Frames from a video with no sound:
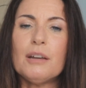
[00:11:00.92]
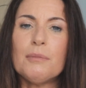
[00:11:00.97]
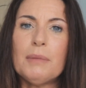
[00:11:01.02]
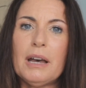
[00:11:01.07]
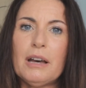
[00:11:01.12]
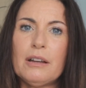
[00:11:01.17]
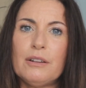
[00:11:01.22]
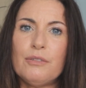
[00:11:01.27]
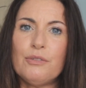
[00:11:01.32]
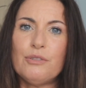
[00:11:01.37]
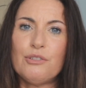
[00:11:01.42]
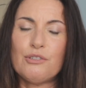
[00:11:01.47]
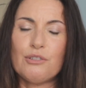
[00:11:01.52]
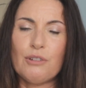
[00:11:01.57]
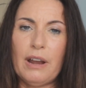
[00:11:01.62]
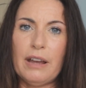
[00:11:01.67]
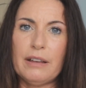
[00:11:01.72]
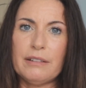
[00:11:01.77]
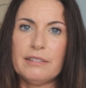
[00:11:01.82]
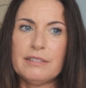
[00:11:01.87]
amount of
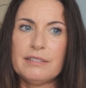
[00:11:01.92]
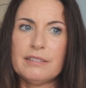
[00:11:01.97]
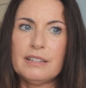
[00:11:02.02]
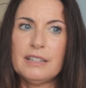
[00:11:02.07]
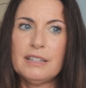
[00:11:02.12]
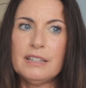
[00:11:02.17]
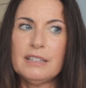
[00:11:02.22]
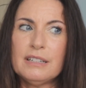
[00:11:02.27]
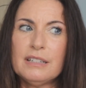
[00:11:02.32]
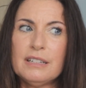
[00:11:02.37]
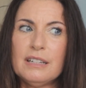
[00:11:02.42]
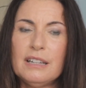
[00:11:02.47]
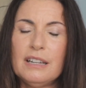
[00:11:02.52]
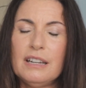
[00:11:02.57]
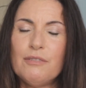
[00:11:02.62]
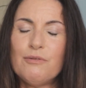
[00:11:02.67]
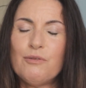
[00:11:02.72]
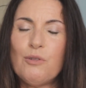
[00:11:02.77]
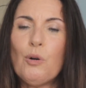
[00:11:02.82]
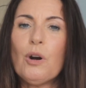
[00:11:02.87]
stress
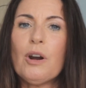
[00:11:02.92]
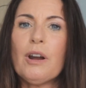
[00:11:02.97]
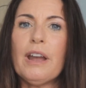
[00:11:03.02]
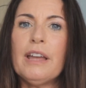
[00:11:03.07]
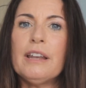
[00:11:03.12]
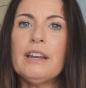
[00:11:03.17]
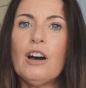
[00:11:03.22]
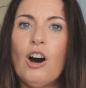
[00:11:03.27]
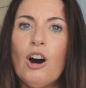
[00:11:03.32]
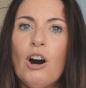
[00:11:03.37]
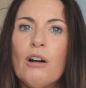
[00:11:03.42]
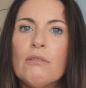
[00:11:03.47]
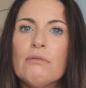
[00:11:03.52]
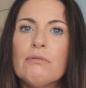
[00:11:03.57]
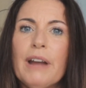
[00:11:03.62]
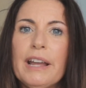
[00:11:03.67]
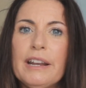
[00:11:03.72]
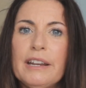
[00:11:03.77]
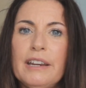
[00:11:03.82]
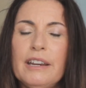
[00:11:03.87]
for an
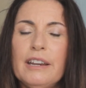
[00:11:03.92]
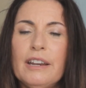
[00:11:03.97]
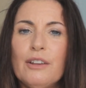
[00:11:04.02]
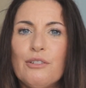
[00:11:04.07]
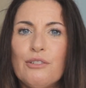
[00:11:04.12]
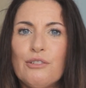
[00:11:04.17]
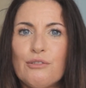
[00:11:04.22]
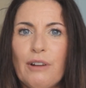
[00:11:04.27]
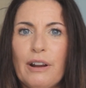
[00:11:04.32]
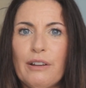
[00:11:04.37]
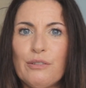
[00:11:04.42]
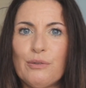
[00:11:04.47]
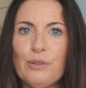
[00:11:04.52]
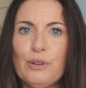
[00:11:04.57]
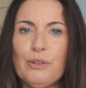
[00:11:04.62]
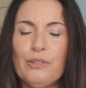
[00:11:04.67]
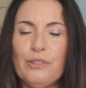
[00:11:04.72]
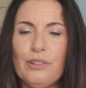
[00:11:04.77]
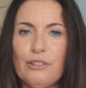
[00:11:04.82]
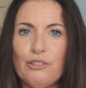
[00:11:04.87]
already
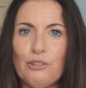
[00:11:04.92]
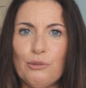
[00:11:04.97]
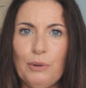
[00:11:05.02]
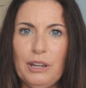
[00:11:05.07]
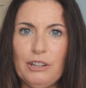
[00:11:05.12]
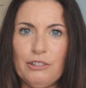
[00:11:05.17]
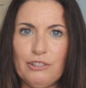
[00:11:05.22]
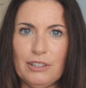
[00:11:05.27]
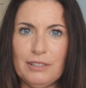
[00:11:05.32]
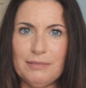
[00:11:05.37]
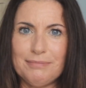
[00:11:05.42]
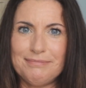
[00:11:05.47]
stressful situation.